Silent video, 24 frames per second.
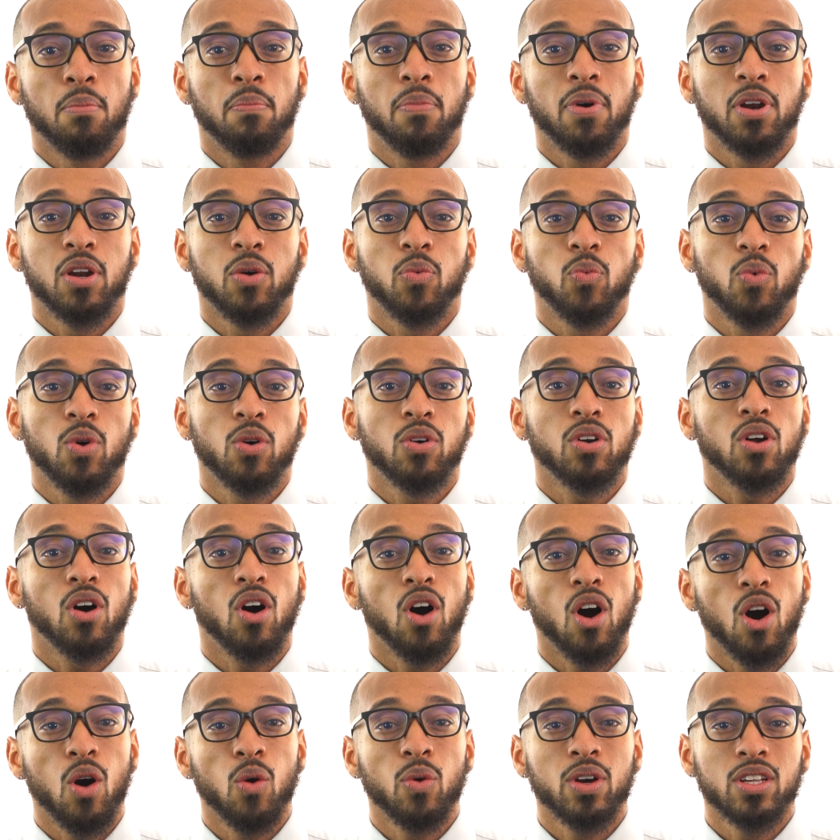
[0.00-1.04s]
but it won't
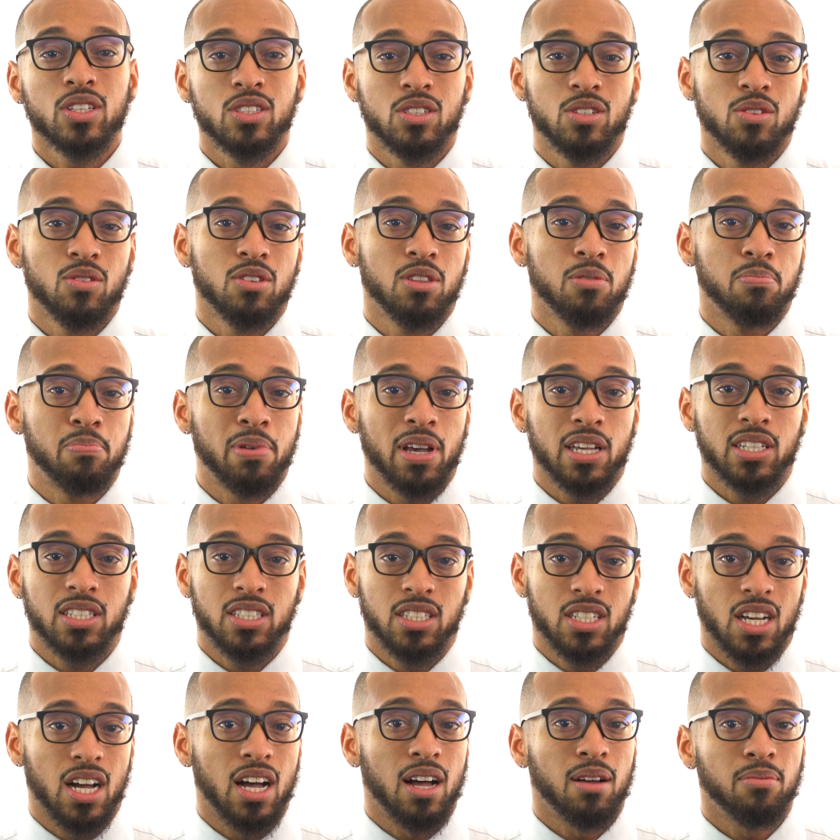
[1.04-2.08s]
always do the best
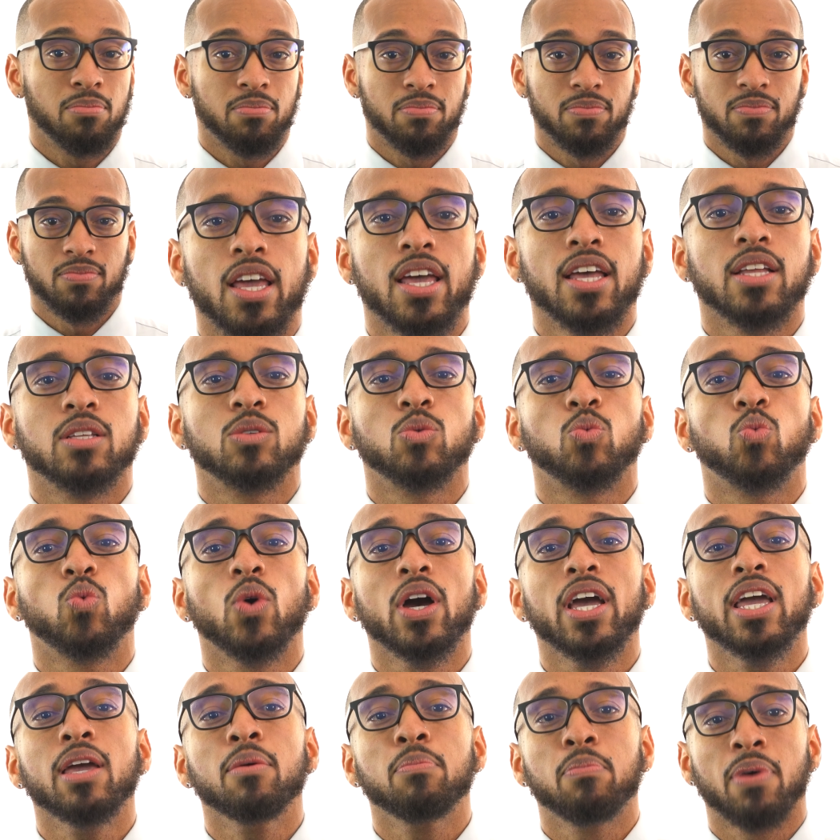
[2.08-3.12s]
job. It's
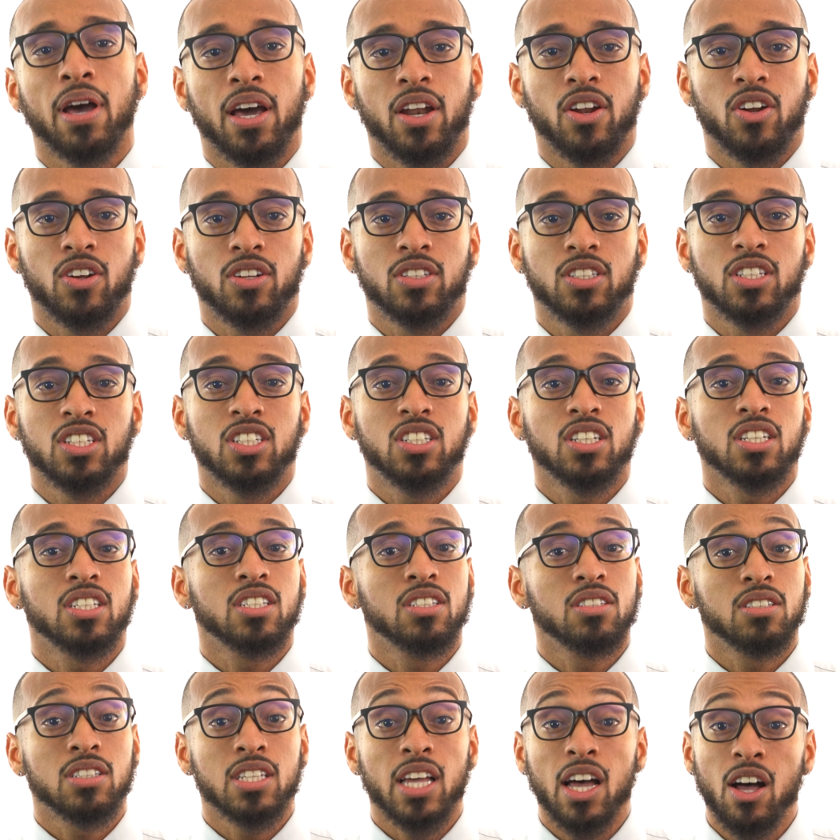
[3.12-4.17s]
way better to
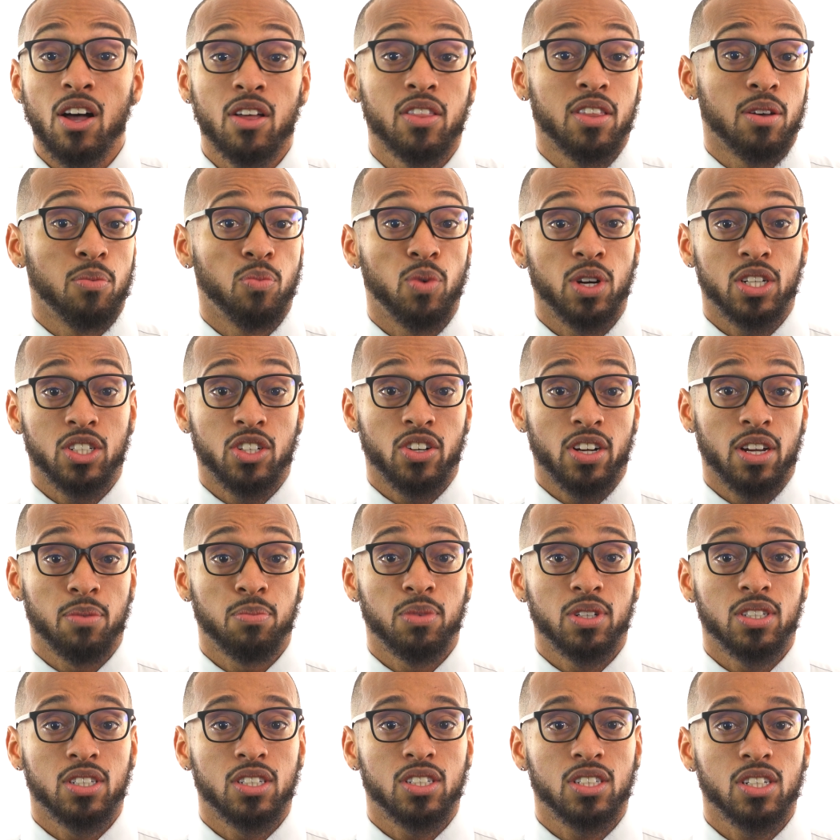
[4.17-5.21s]
just tell them what your
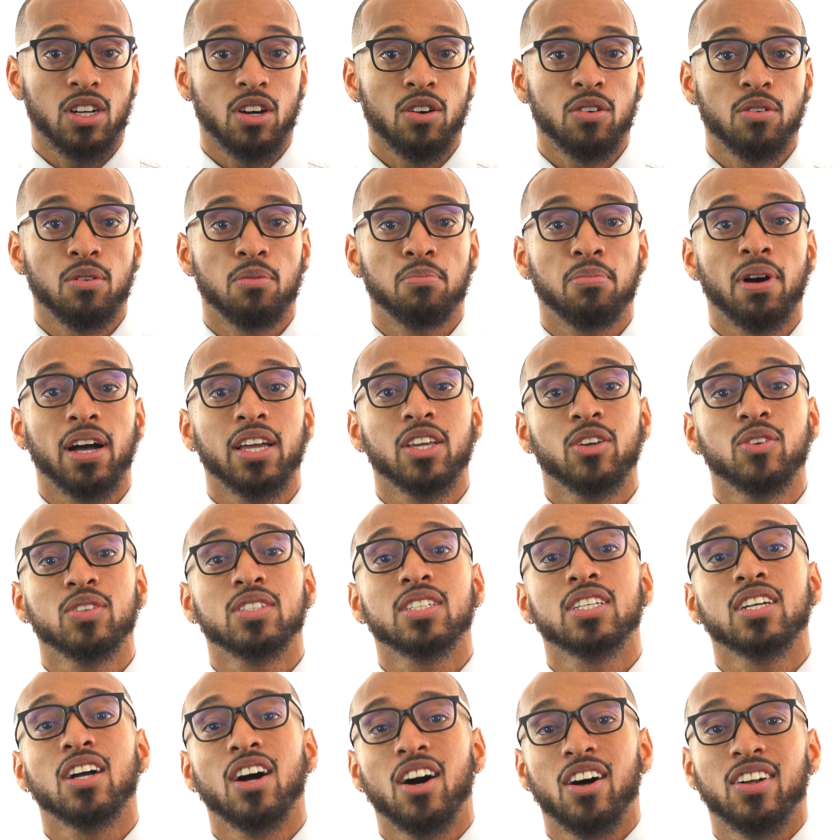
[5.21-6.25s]
images show by
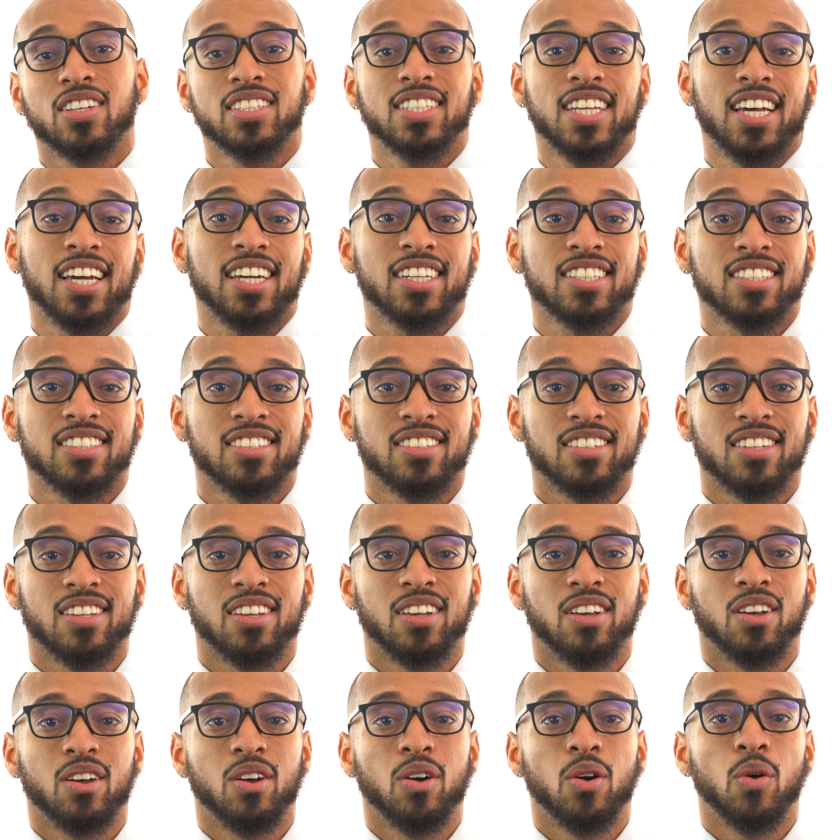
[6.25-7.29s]
using alt text,
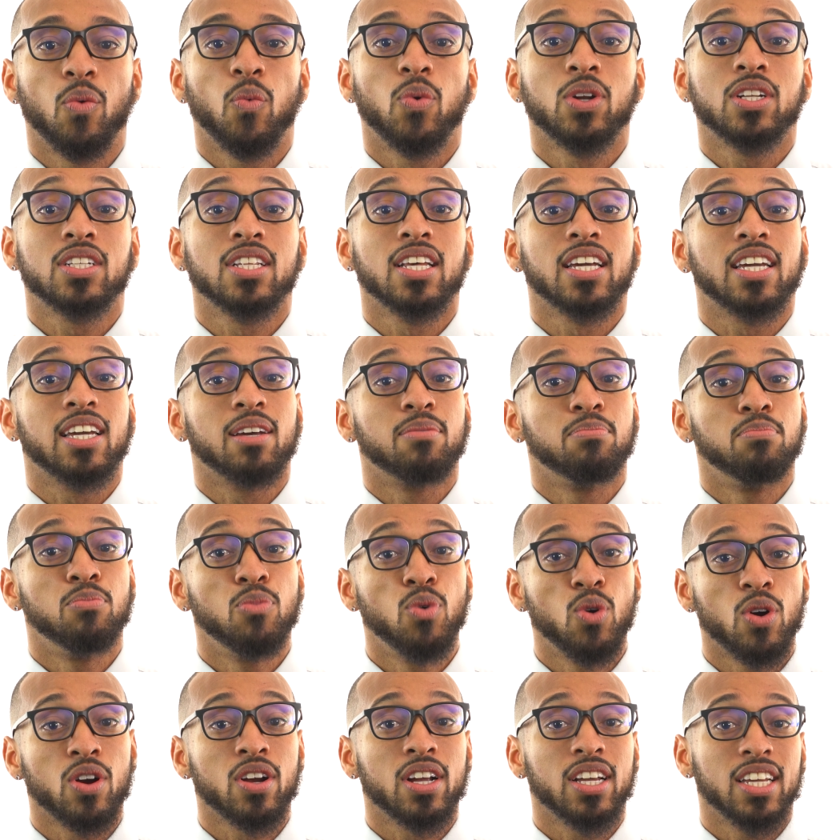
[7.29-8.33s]
which they can
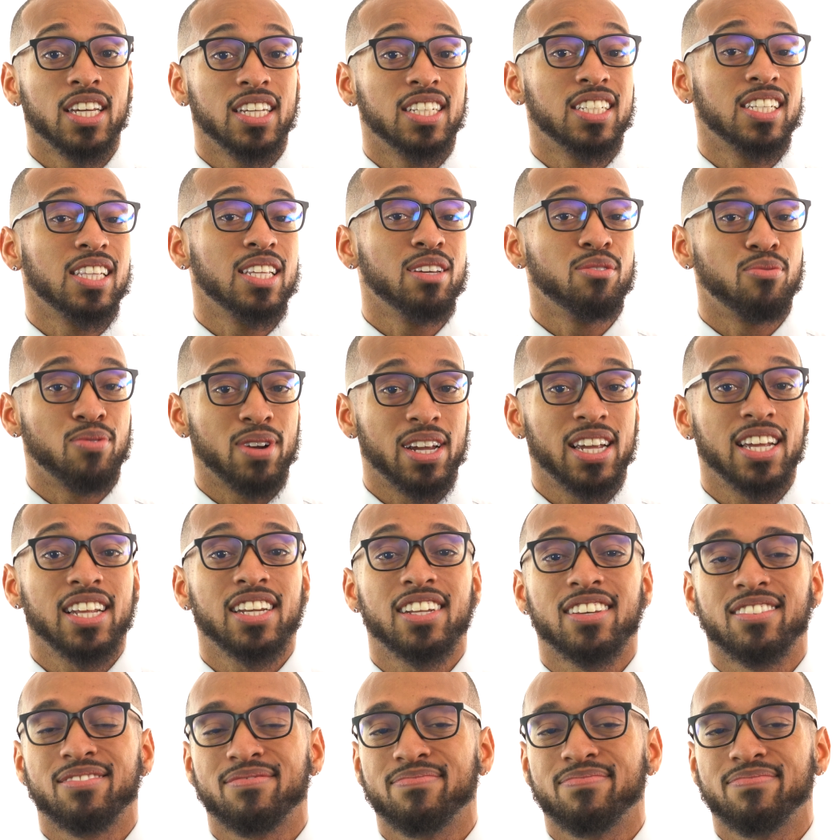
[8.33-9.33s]
more easily read.